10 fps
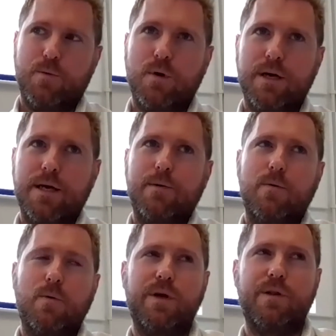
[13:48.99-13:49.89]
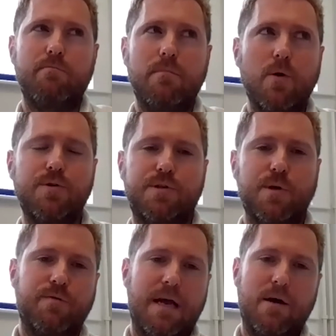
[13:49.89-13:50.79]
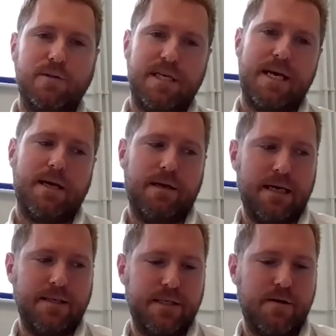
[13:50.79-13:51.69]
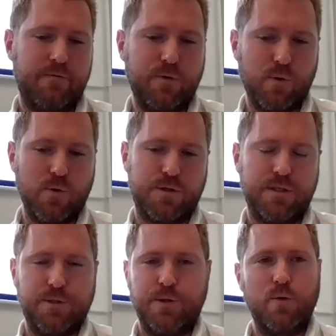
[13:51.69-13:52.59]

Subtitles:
where with most of our tech and dev courses,